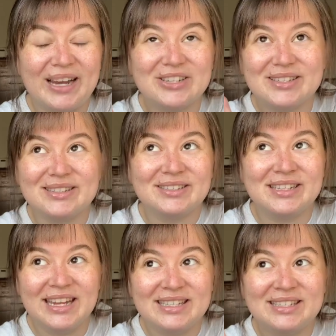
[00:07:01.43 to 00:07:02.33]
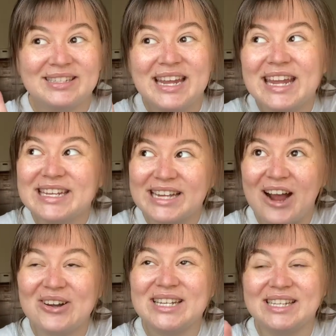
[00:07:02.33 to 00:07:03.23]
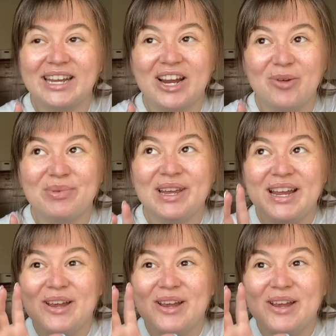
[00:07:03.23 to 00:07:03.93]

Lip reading: just taking down and setting up